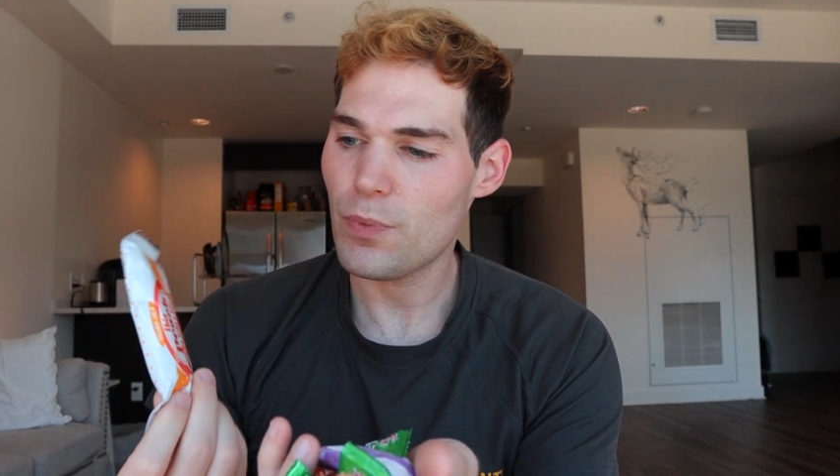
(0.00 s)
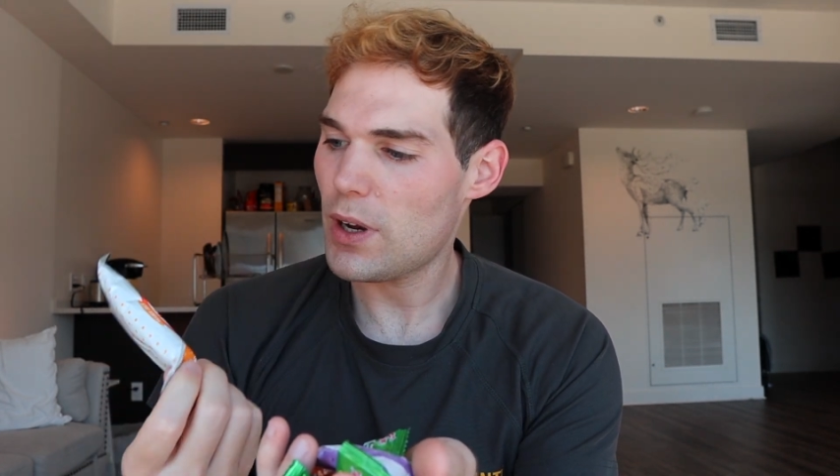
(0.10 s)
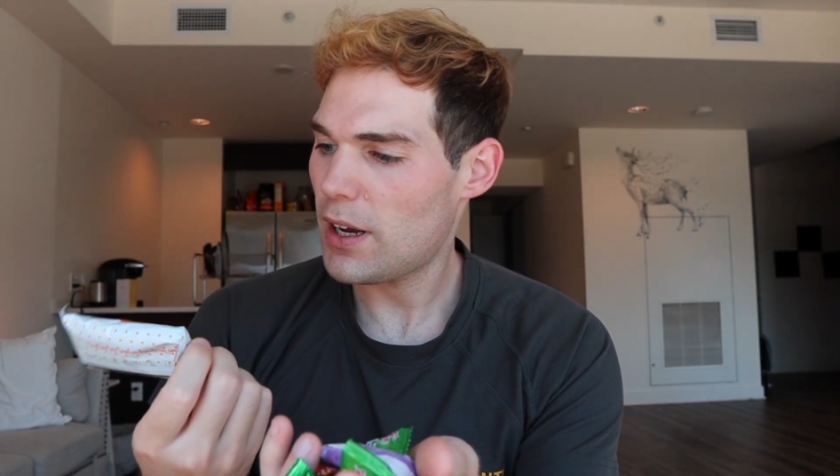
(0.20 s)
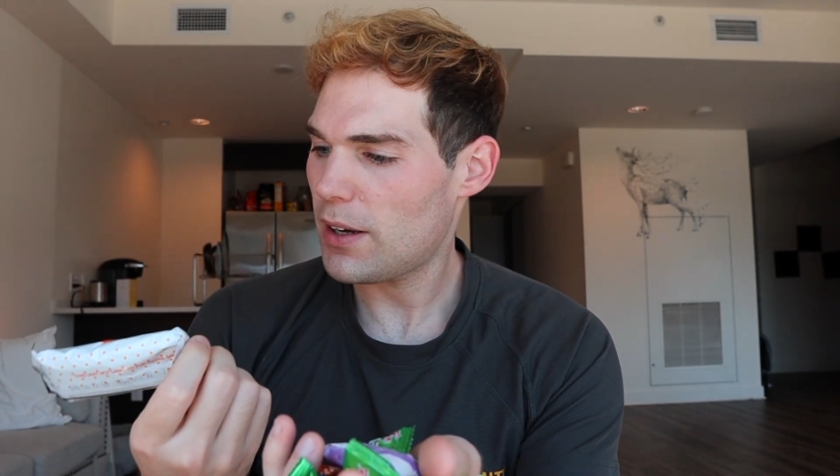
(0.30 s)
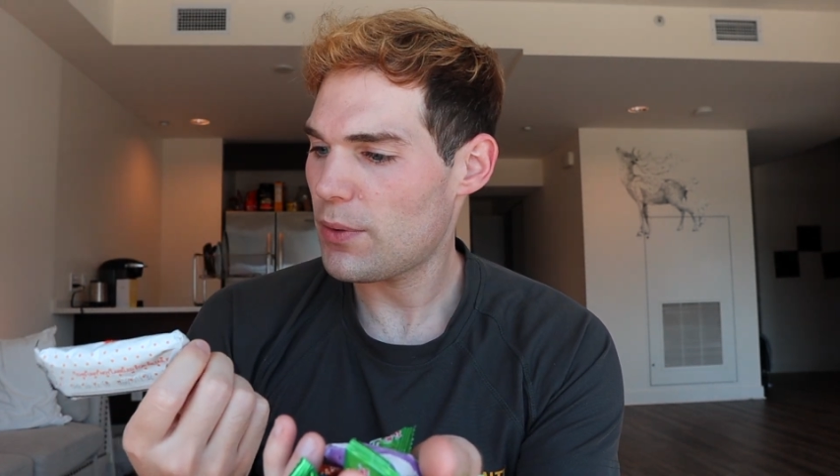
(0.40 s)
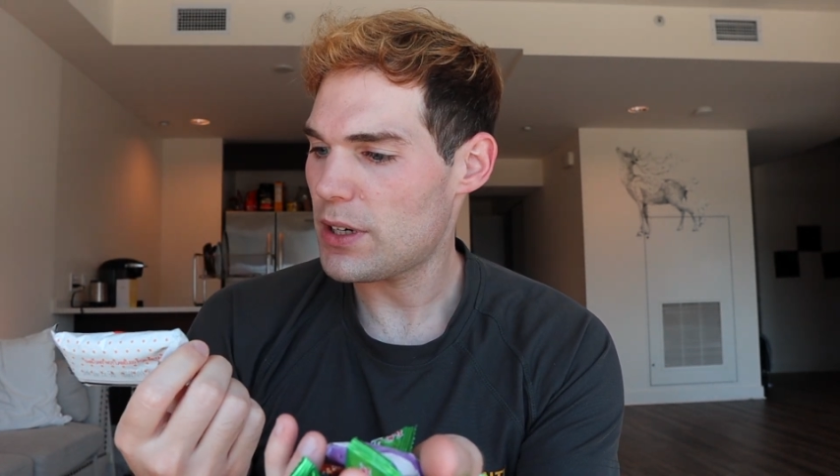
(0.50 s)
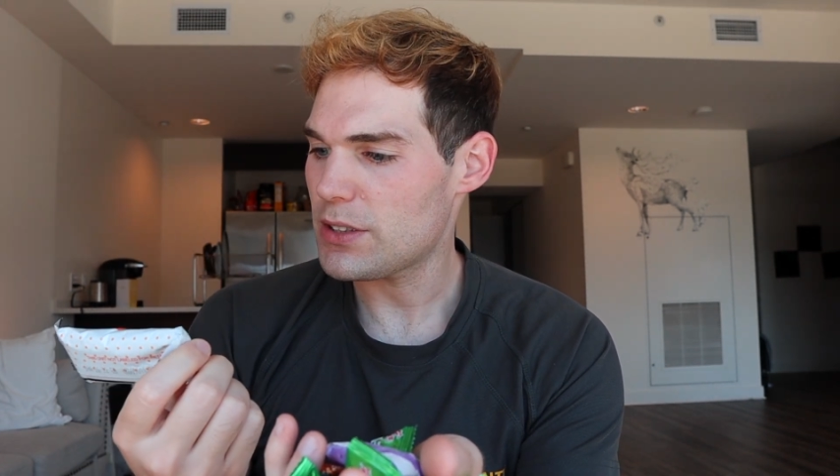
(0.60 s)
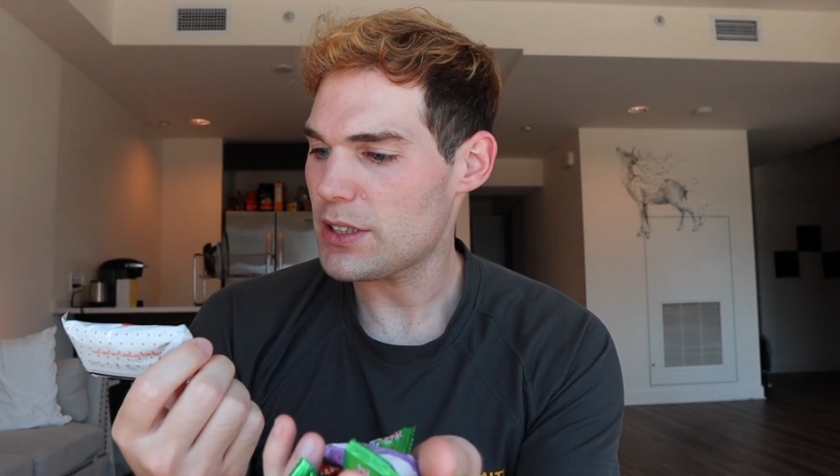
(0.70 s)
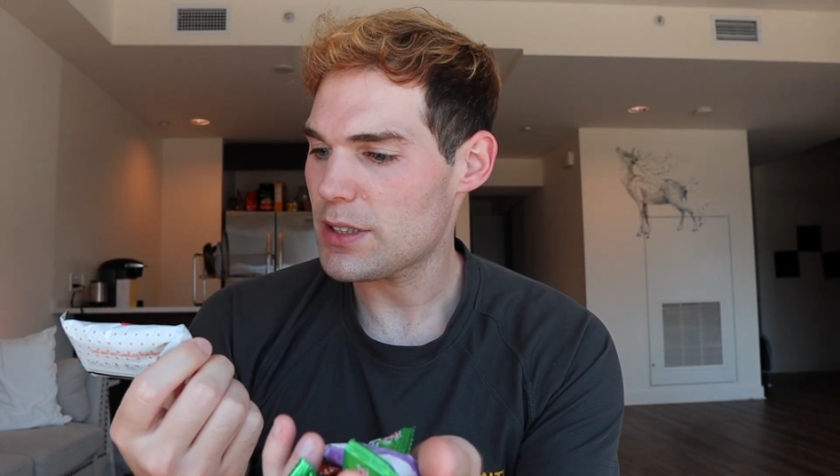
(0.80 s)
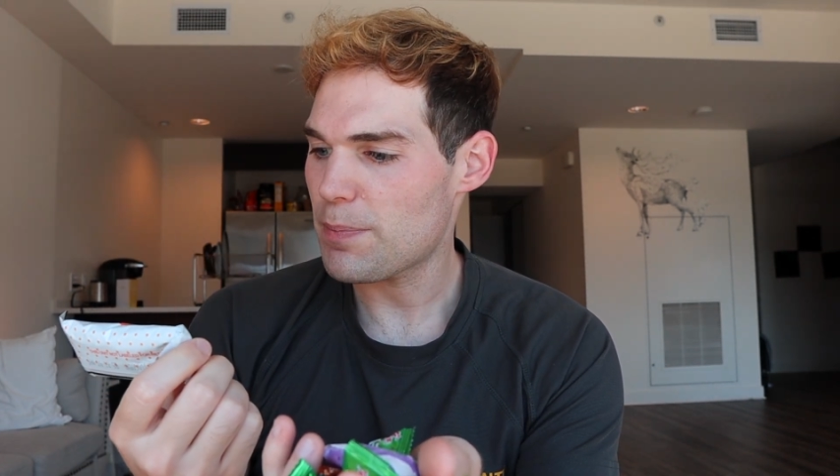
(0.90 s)
what
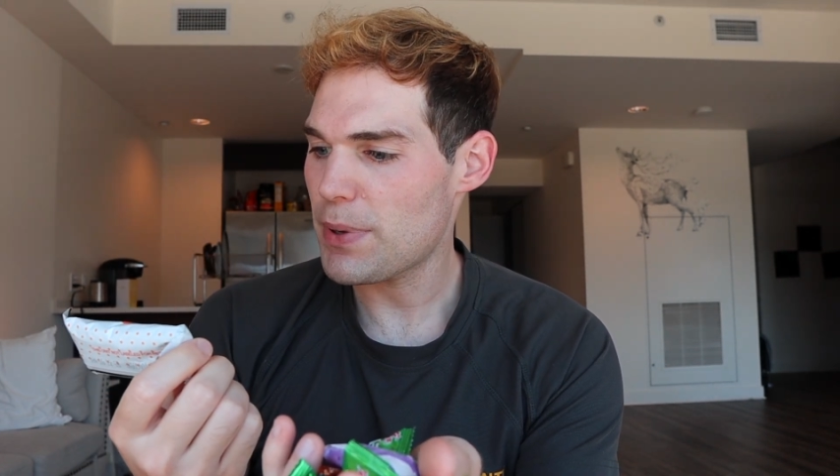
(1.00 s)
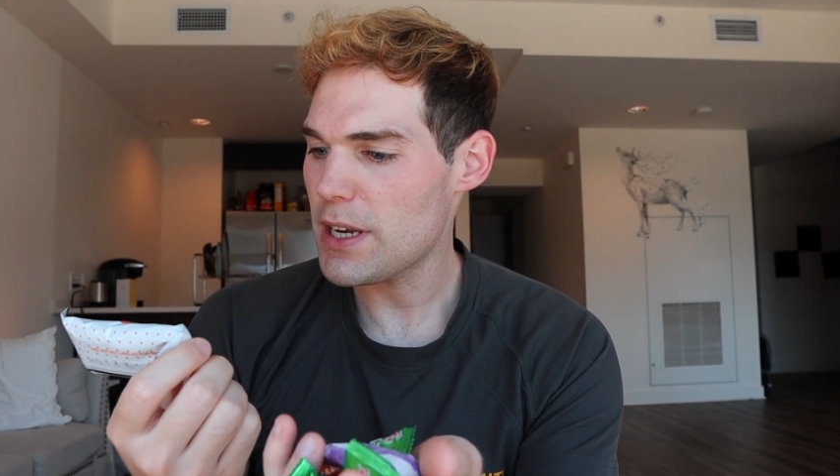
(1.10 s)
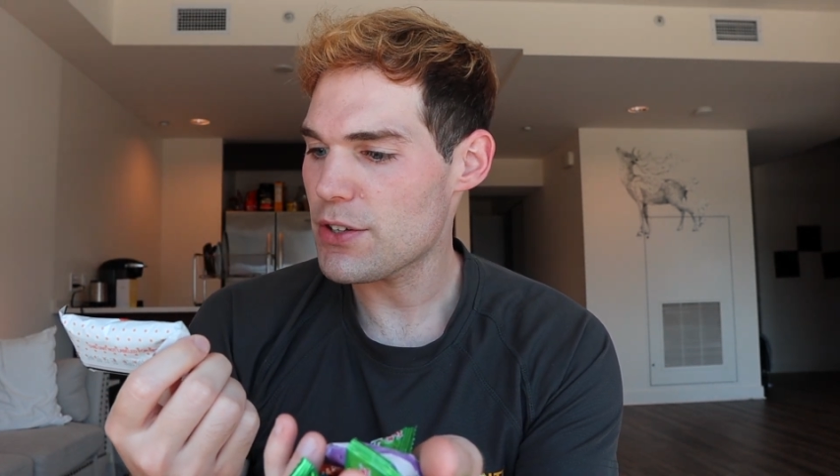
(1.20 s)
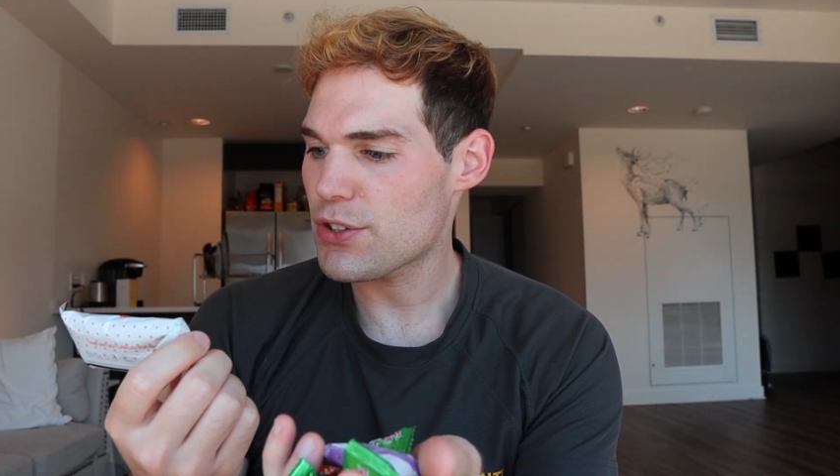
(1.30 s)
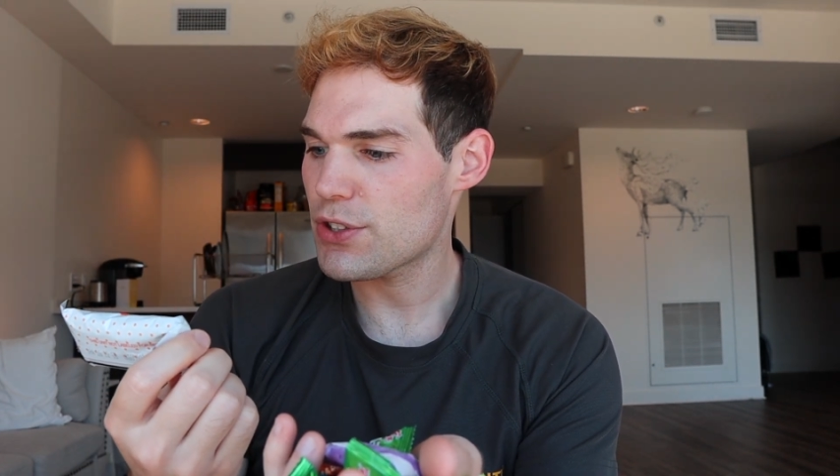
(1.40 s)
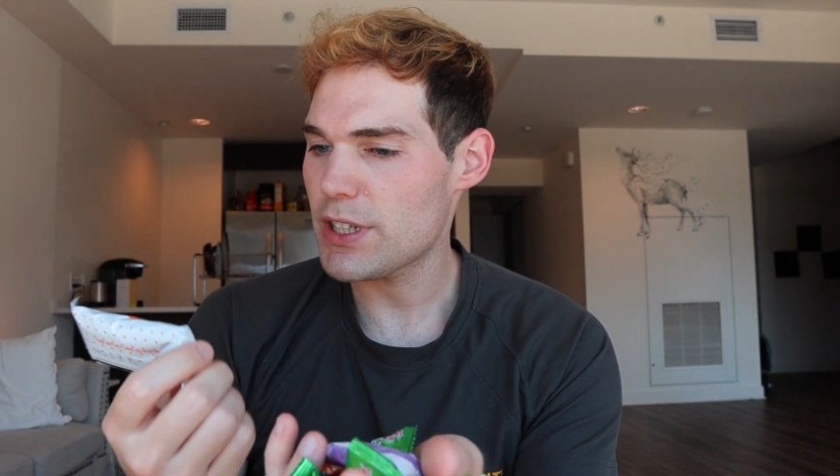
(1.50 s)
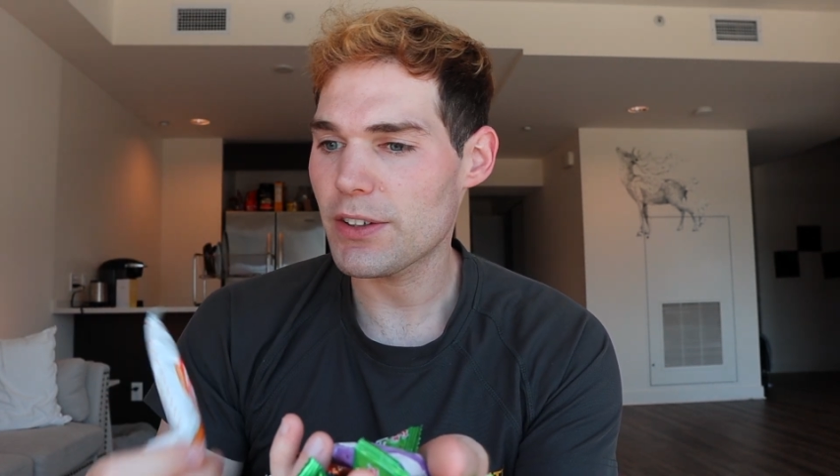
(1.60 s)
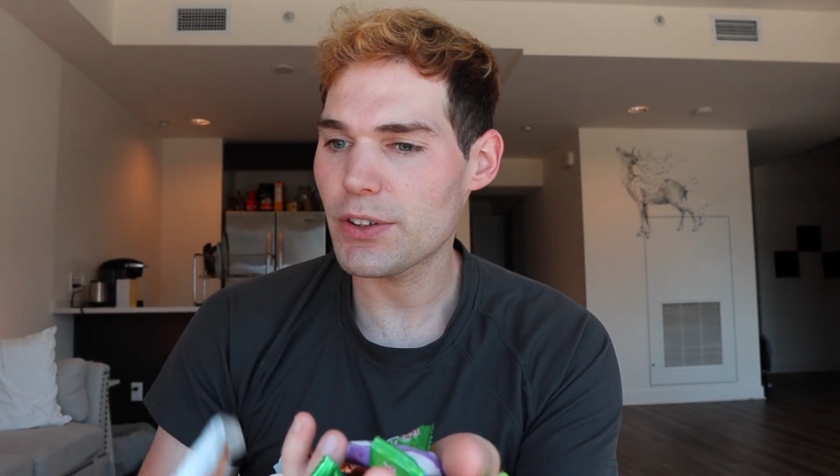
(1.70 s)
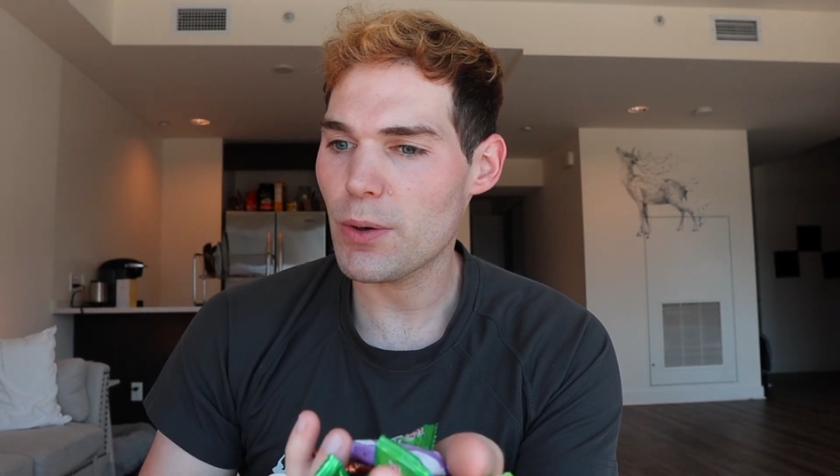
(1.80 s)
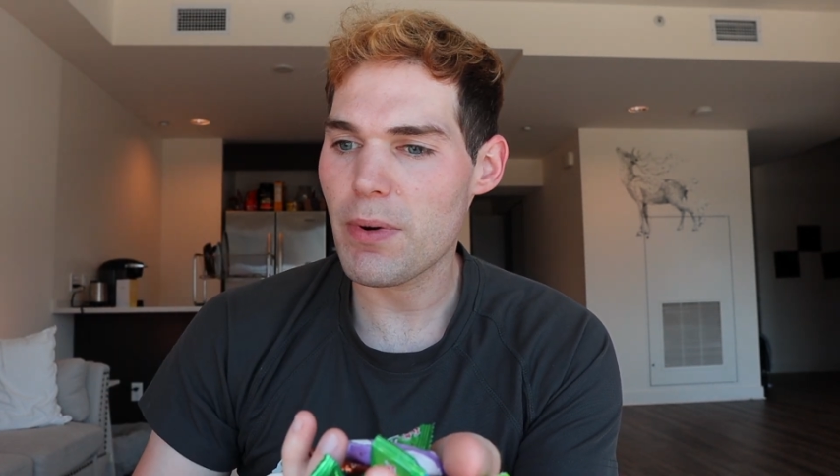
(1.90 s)
is this? A peach
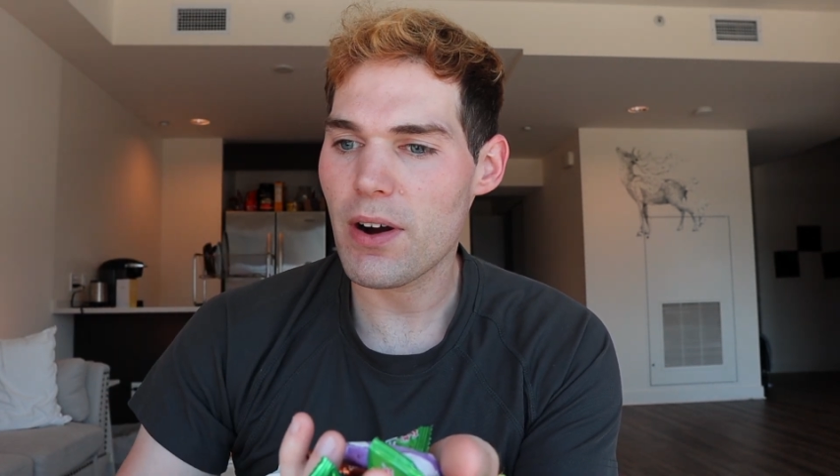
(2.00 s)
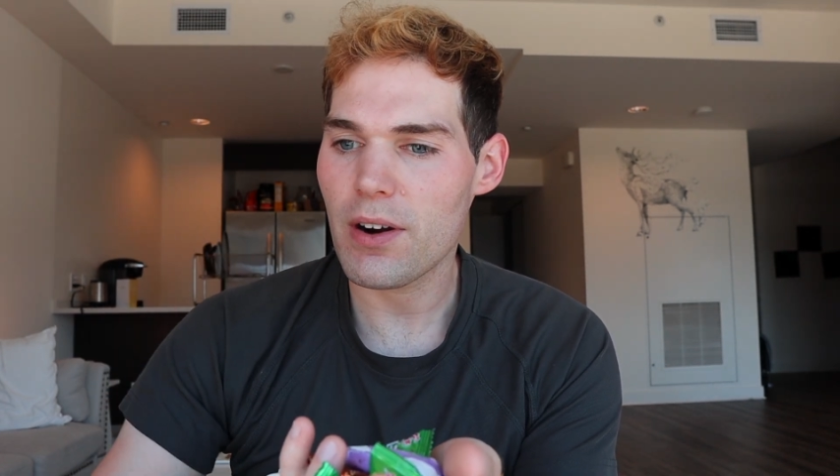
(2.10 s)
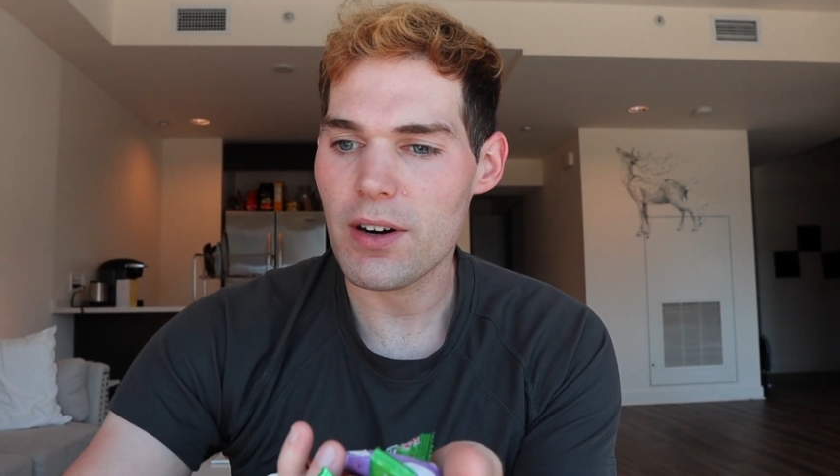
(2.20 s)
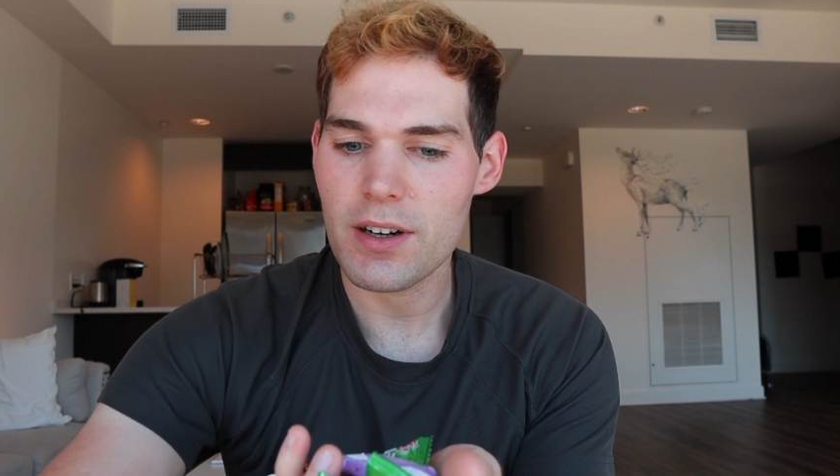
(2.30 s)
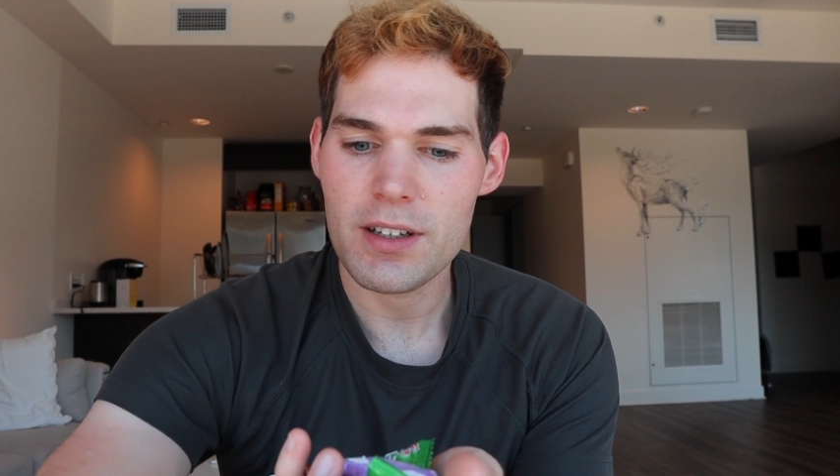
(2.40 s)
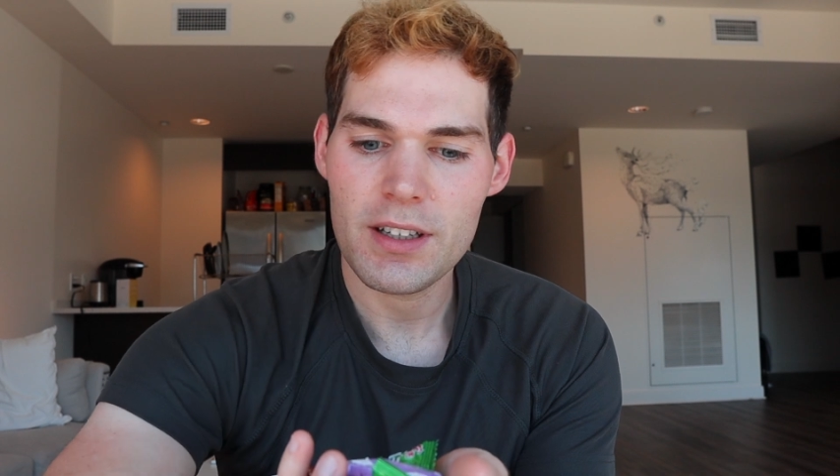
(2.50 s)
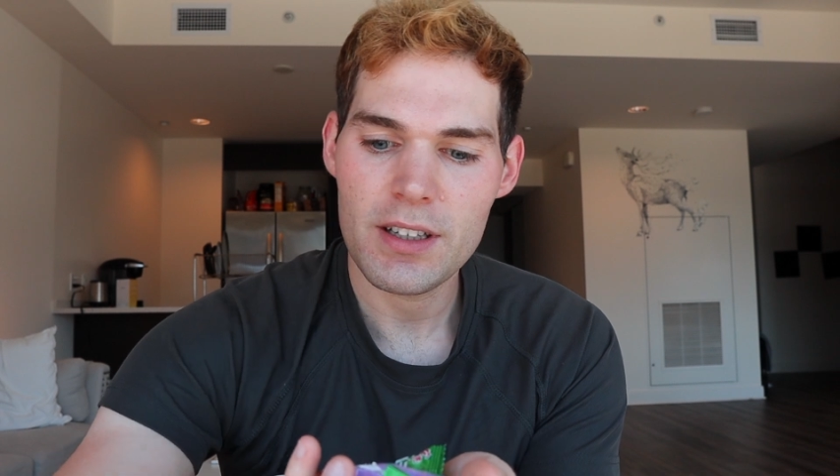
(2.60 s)
cereal bar.